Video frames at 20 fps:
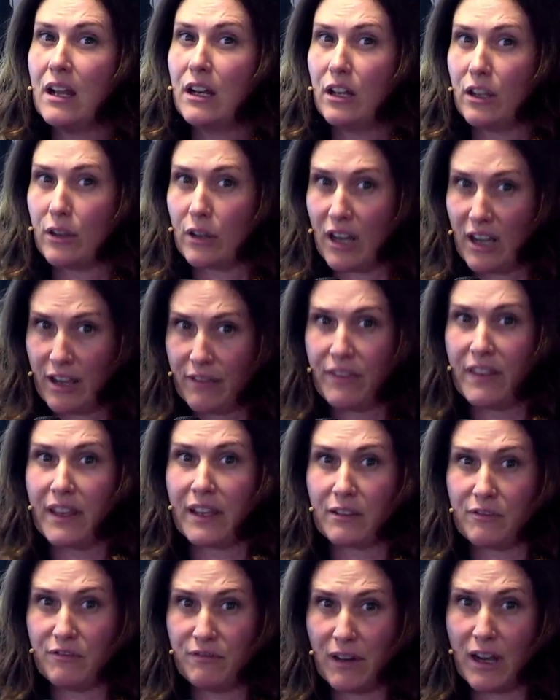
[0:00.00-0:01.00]
look, I
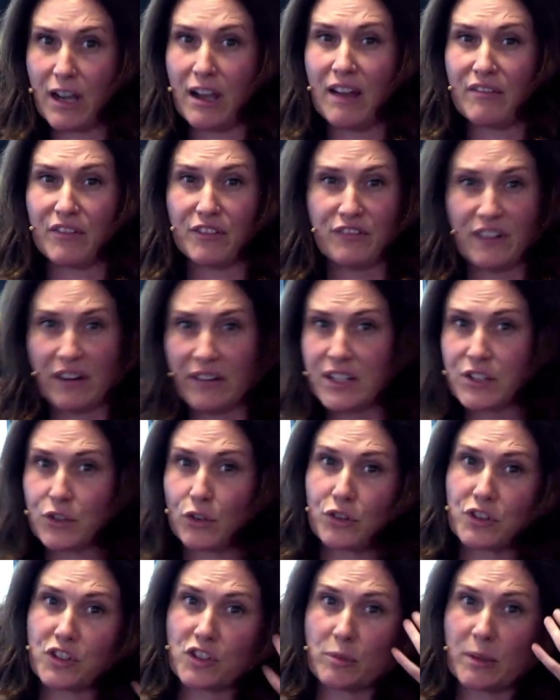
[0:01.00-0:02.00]
think I have a very
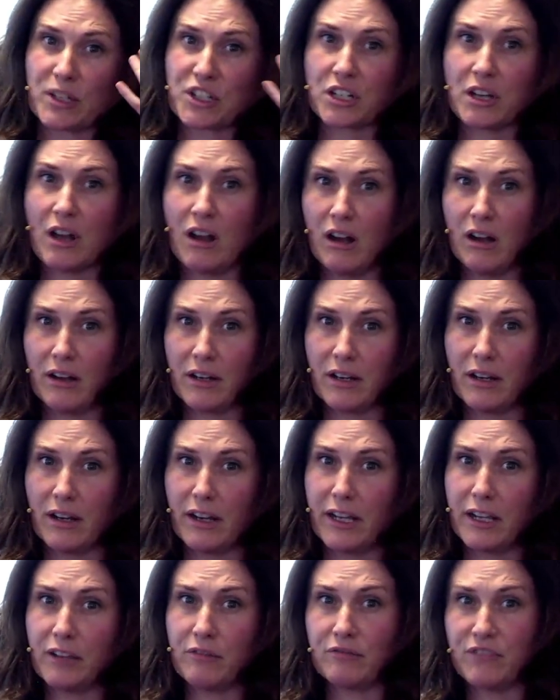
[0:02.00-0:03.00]
strong suspicion, hard
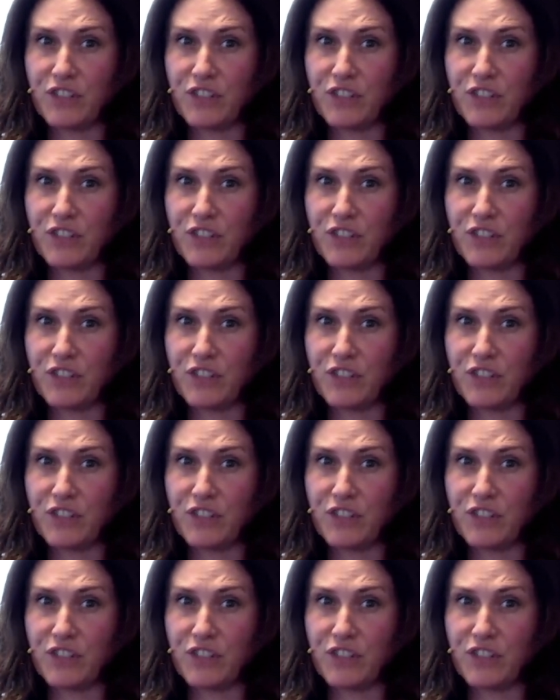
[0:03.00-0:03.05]
eye,